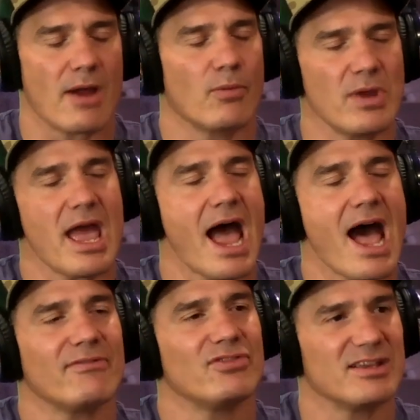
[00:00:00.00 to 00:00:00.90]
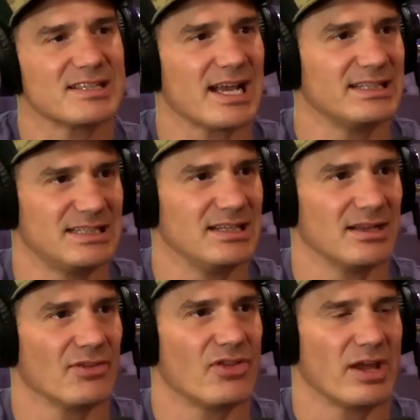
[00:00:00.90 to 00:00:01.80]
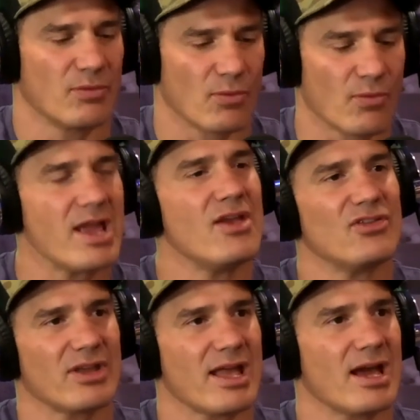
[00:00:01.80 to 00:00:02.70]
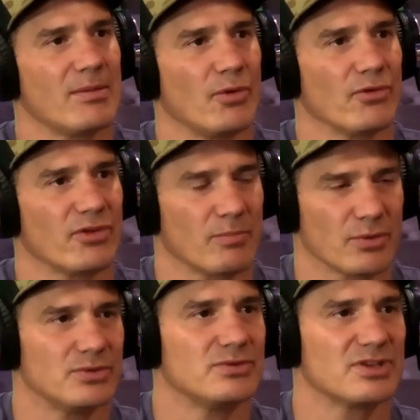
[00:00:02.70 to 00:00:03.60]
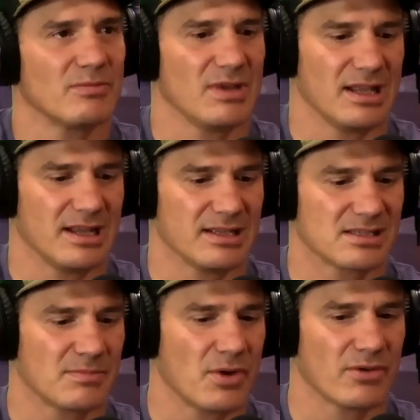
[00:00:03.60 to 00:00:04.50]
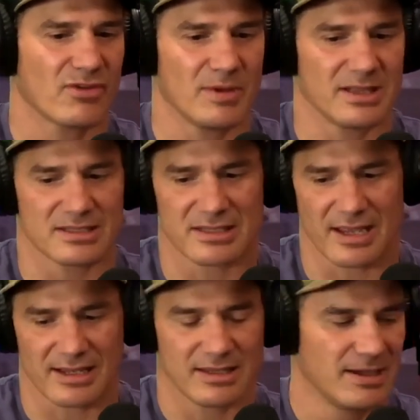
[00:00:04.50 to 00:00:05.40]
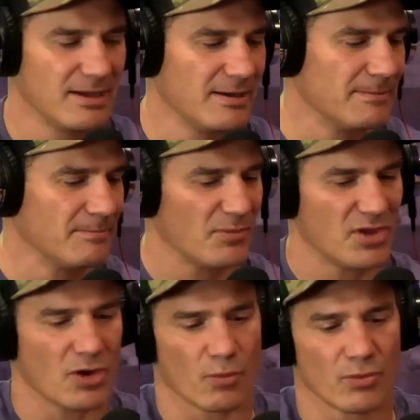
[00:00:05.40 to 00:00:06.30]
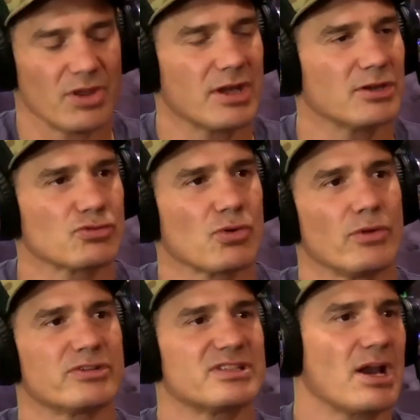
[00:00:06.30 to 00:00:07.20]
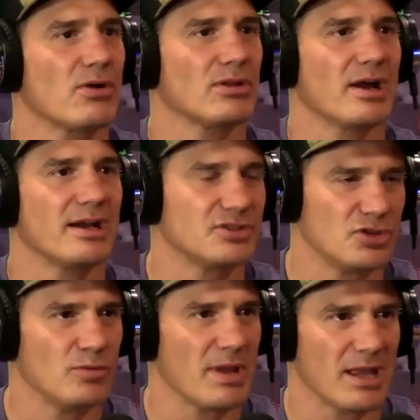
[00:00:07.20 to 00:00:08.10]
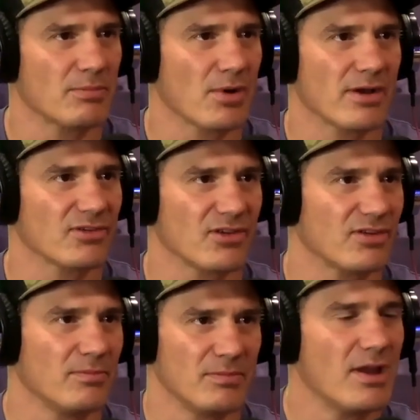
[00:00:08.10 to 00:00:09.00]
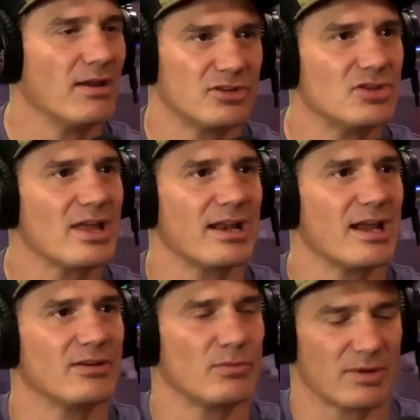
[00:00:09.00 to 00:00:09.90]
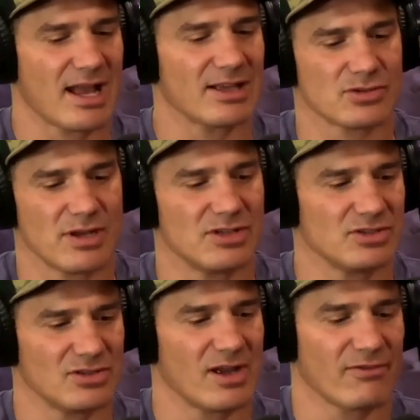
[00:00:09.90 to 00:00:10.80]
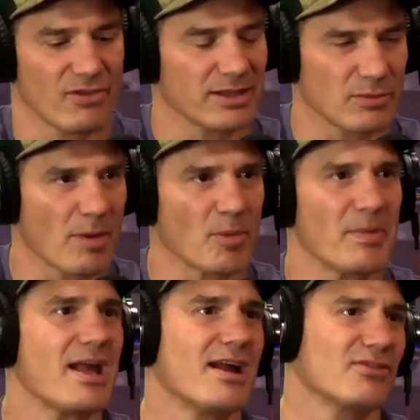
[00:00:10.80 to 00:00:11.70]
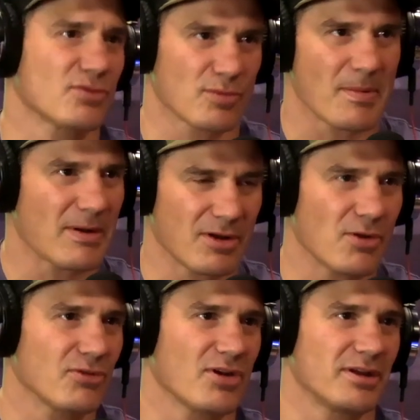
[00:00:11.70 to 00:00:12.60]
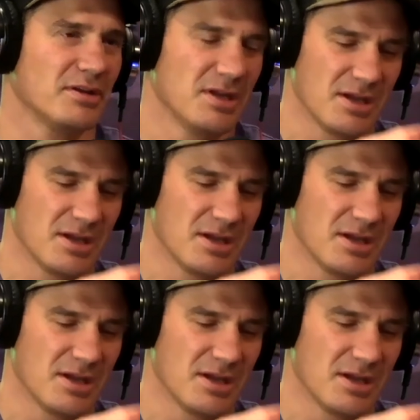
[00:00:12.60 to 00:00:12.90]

we have this idea that raising animals and producing meat is supposed to be this like, really controlled, sterilized, humane process. And to that end, castration, you have like the rubber bands and the rubber band goes on,